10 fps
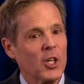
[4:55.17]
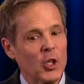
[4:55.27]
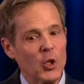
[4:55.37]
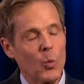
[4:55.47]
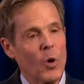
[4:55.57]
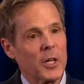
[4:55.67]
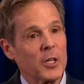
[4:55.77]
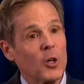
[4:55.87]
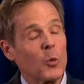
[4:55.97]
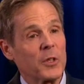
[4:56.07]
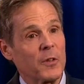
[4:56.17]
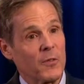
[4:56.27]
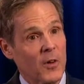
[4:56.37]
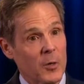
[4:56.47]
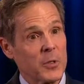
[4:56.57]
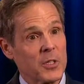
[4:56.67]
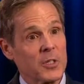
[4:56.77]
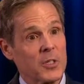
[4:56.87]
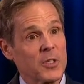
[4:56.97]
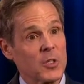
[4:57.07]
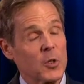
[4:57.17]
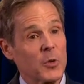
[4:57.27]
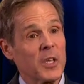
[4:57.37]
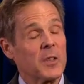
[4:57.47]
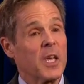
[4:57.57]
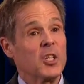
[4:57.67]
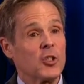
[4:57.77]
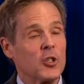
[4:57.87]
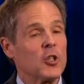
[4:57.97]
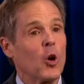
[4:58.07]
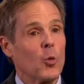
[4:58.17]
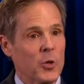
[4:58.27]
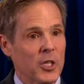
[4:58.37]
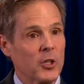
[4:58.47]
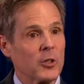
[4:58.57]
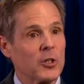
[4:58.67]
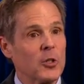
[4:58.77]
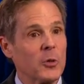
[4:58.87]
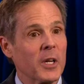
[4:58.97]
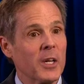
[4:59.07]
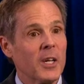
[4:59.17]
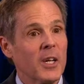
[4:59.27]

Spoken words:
You want to know what the pharmacist is doing. They should know what you're doing.